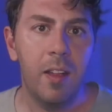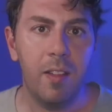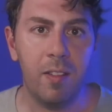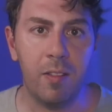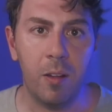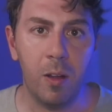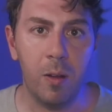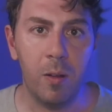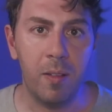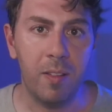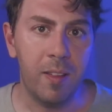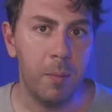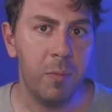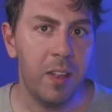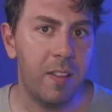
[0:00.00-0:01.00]
so
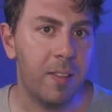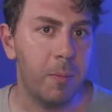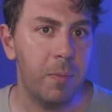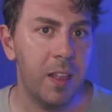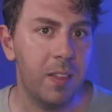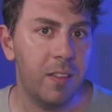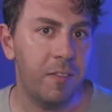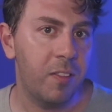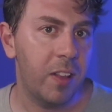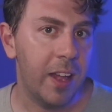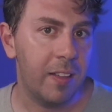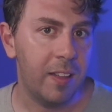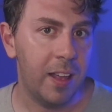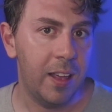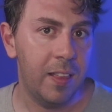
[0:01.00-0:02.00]
simply submit the
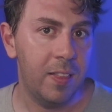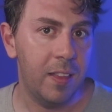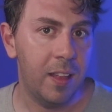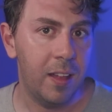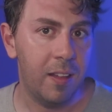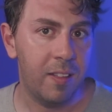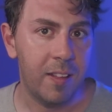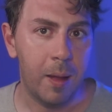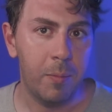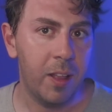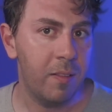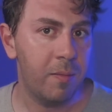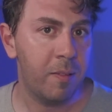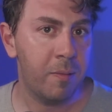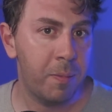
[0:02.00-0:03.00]
flags in the
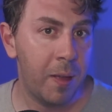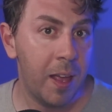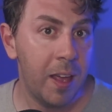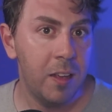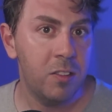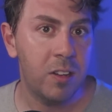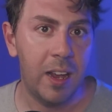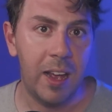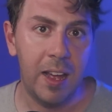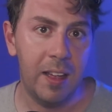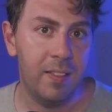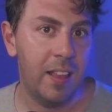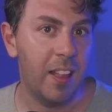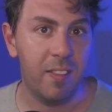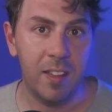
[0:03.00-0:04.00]
labs page
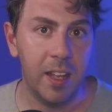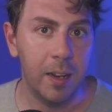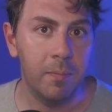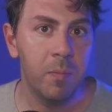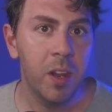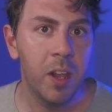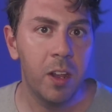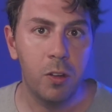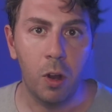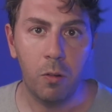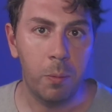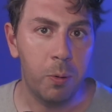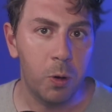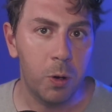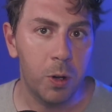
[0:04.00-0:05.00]
and that's it. No
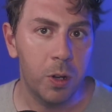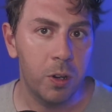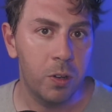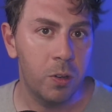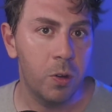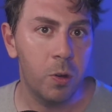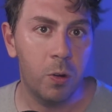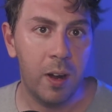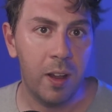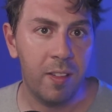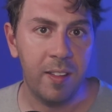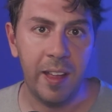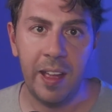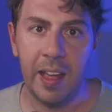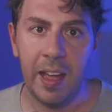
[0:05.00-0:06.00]
report, nor
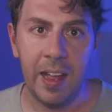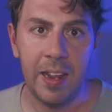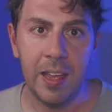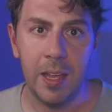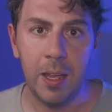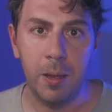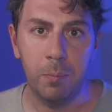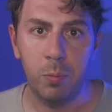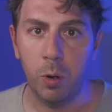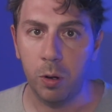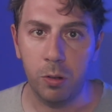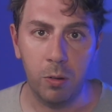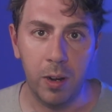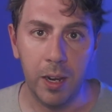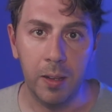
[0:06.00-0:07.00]
is there any
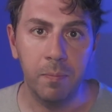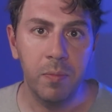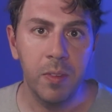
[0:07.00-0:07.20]
proctoring.